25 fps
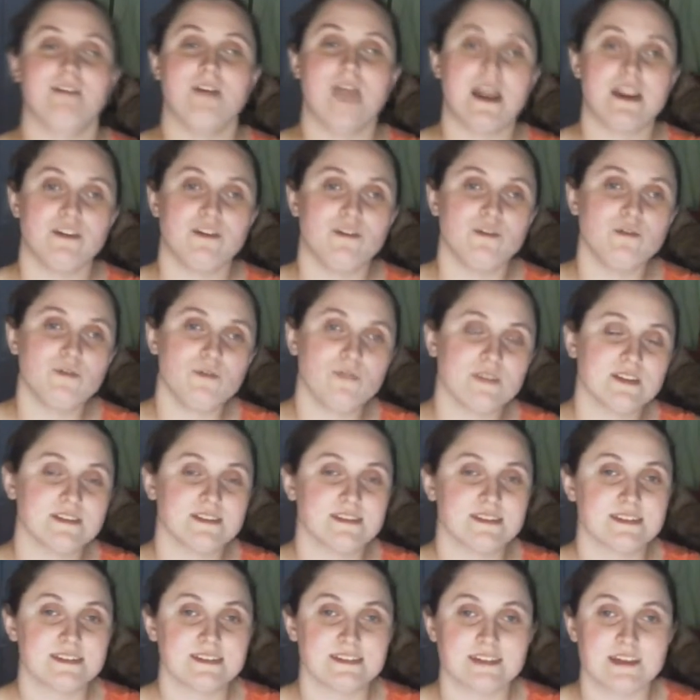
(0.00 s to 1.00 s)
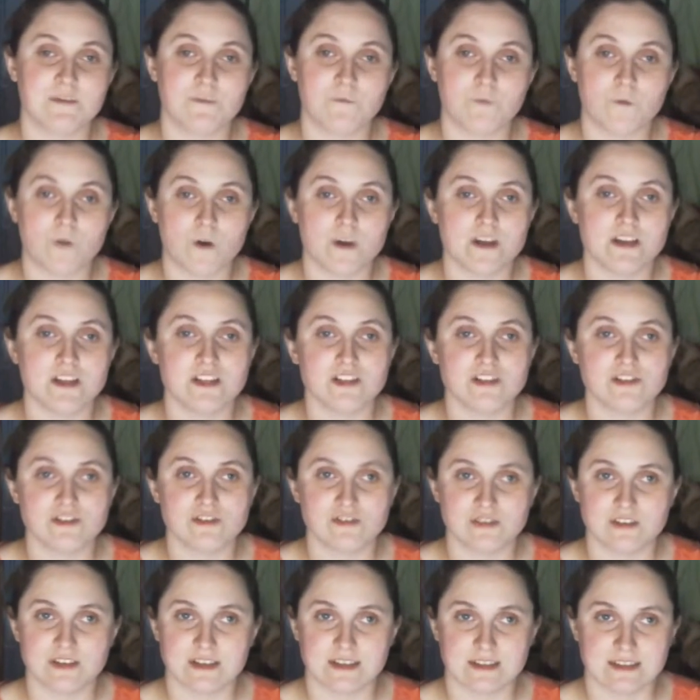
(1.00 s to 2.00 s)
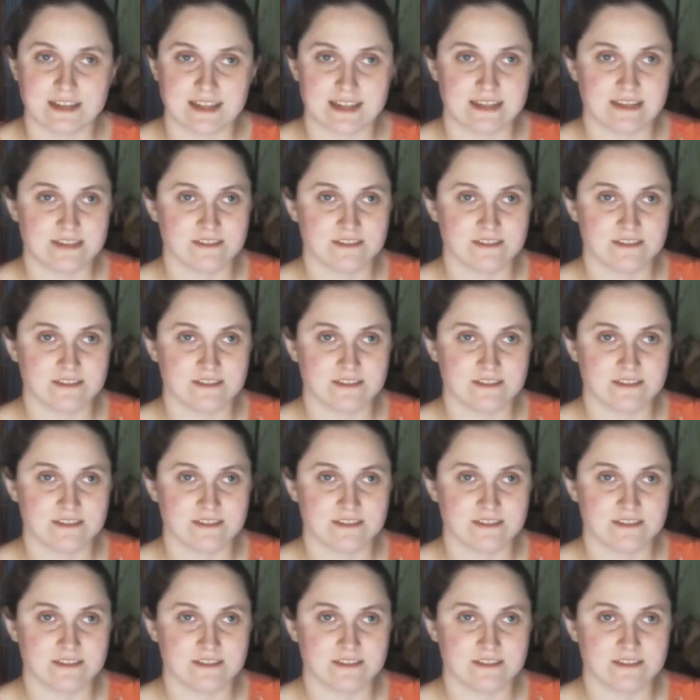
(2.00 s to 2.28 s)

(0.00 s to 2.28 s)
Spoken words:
I do this because I want it to look like